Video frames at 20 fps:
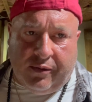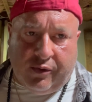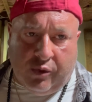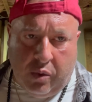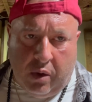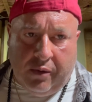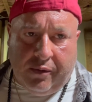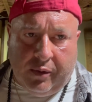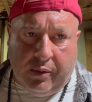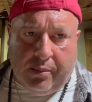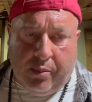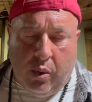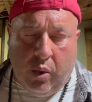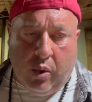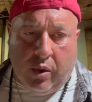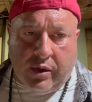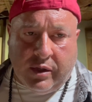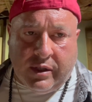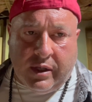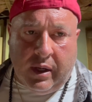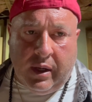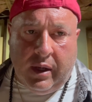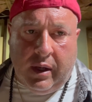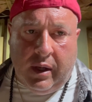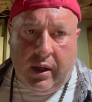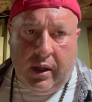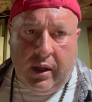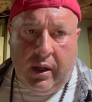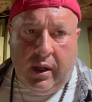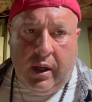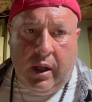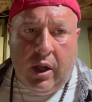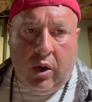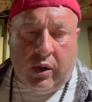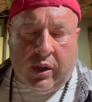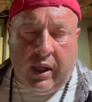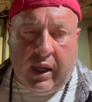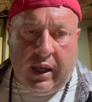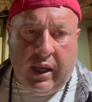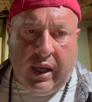12-foot boards,
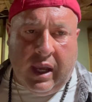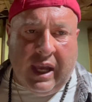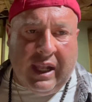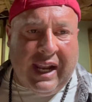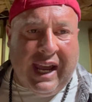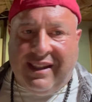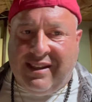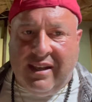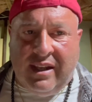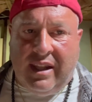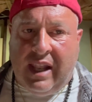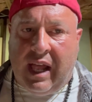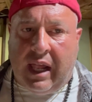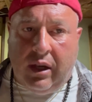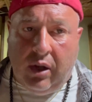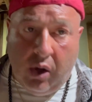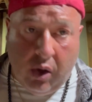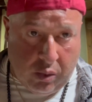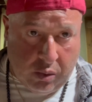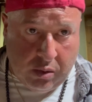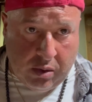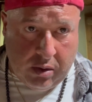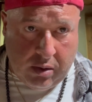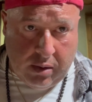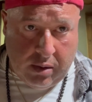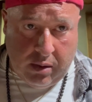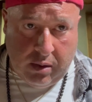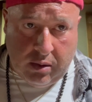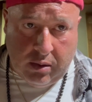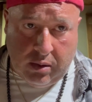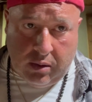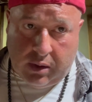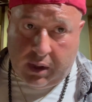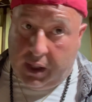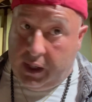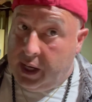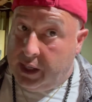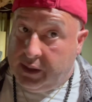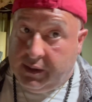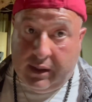okay? And I did not know,
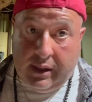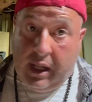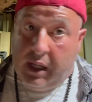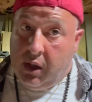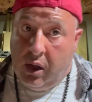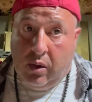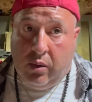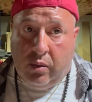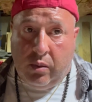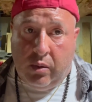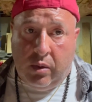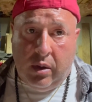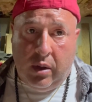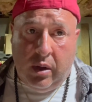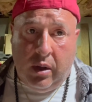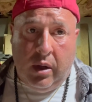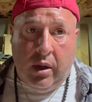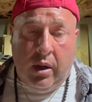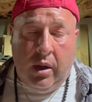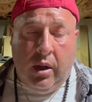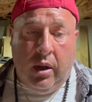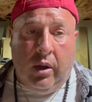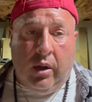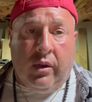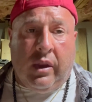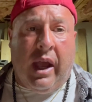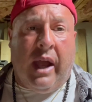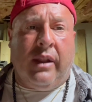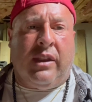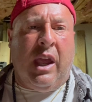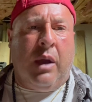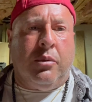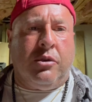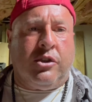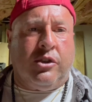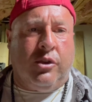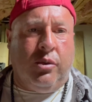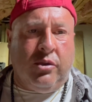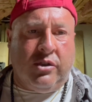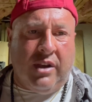okay? I did not know that there was
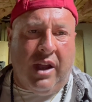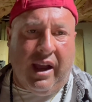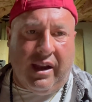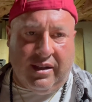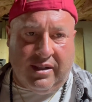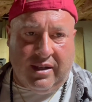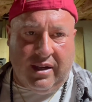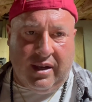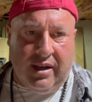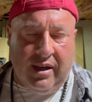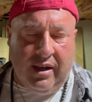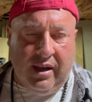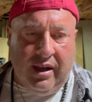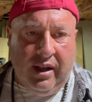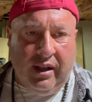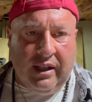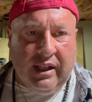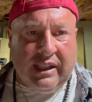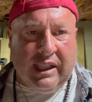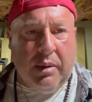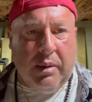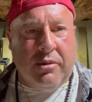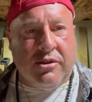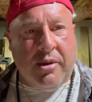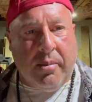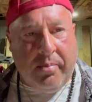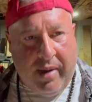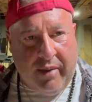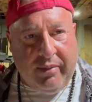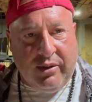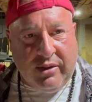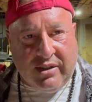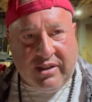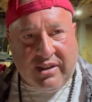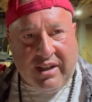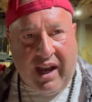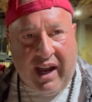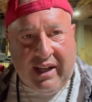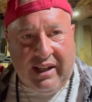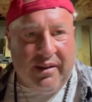two sides, that there was a beveled
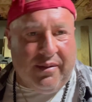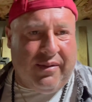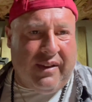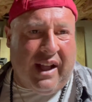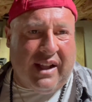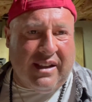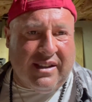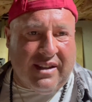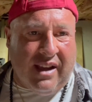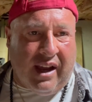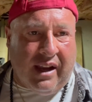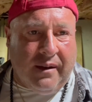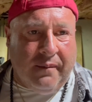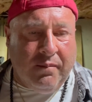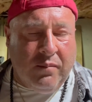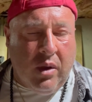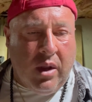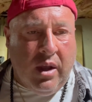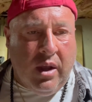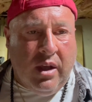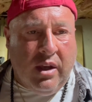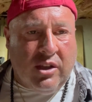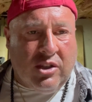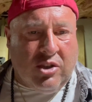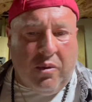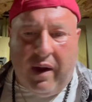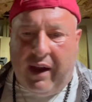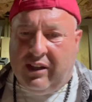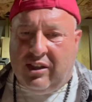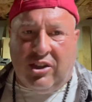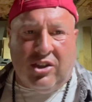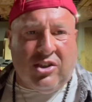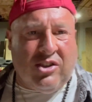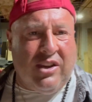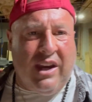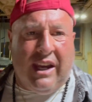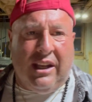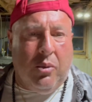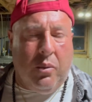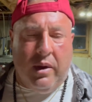side and a flat side. So I just
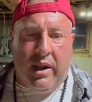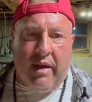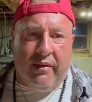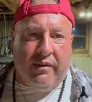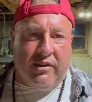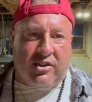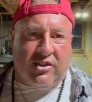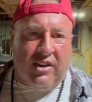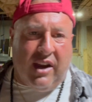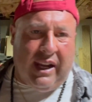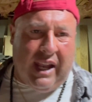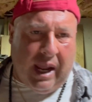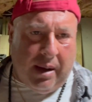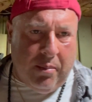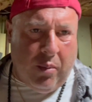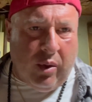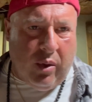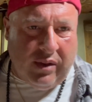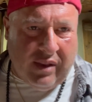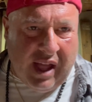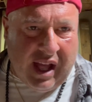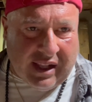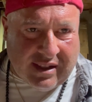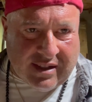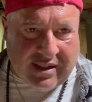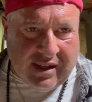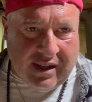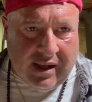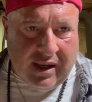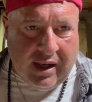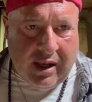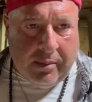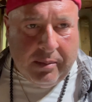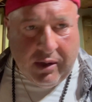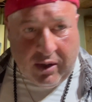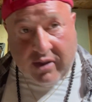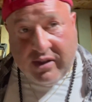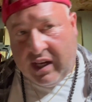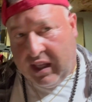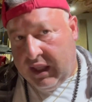sanded whatever side had more knots
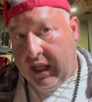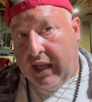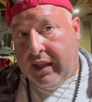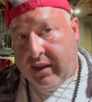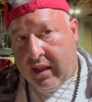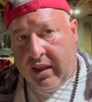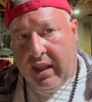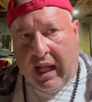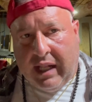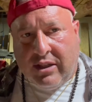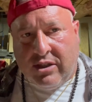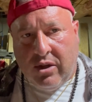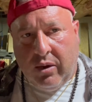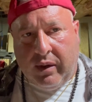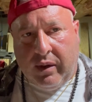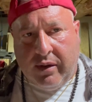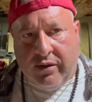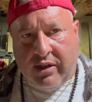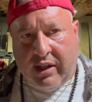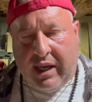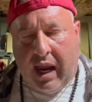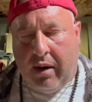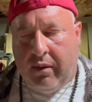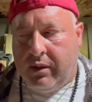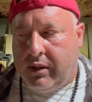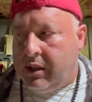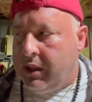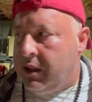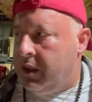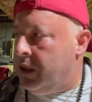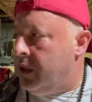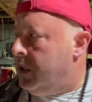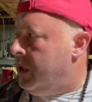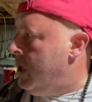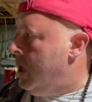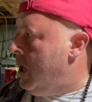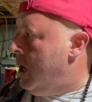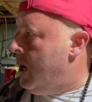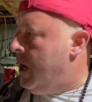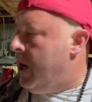because I like the knots, you know, it gives a character.
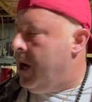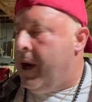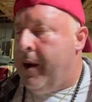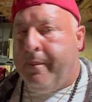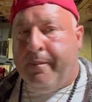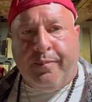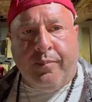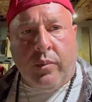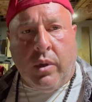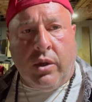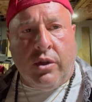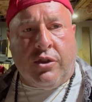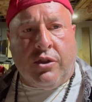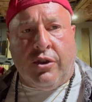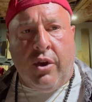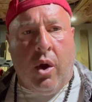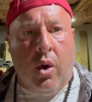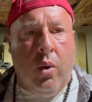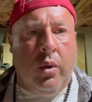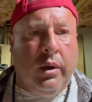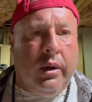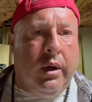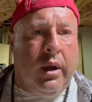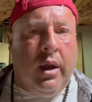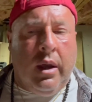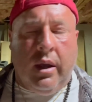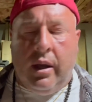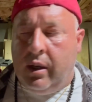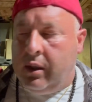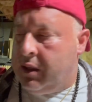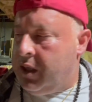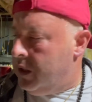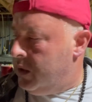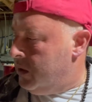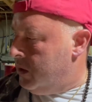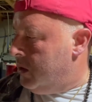So, okay,